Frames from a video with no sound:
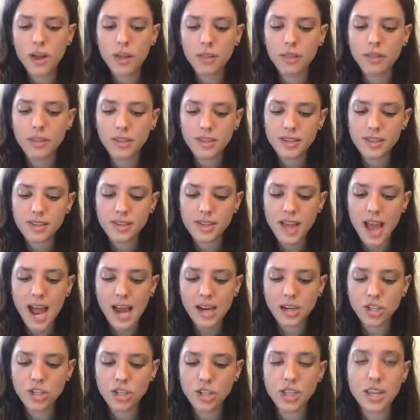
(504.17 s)
This is
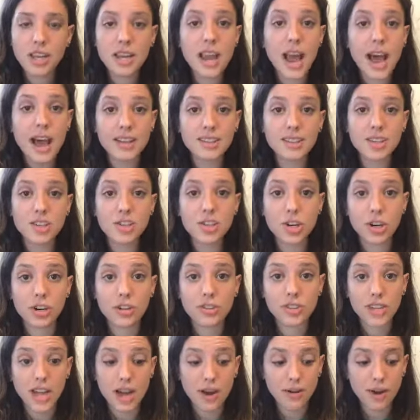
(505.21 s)
actually, as it
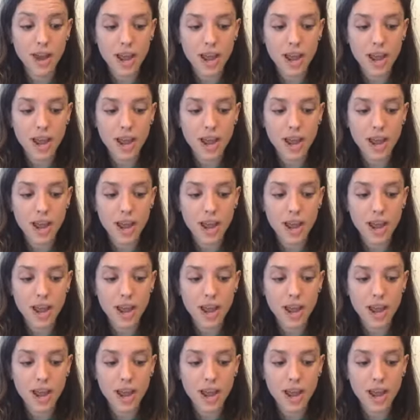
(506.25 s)
turns out,